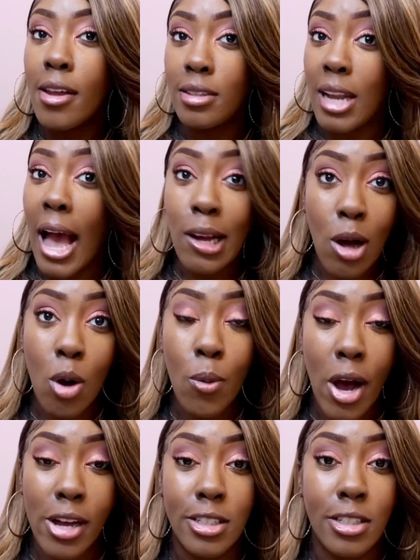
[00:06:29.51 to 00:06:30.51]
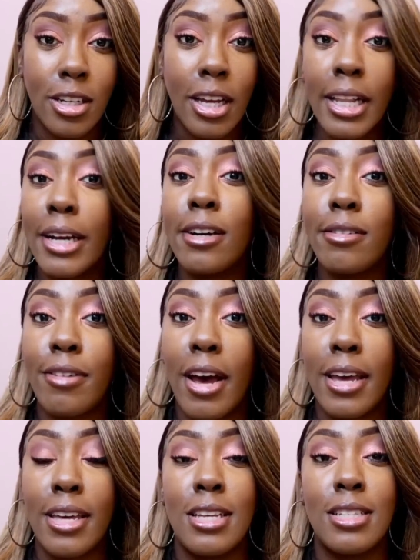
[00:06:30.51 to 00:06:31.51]
not co-washing,
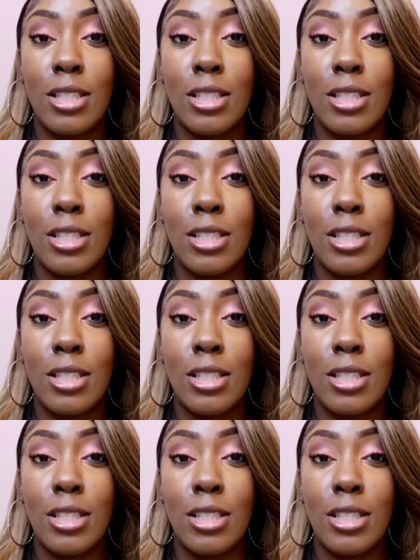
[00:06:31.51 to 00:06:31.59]
clarifying it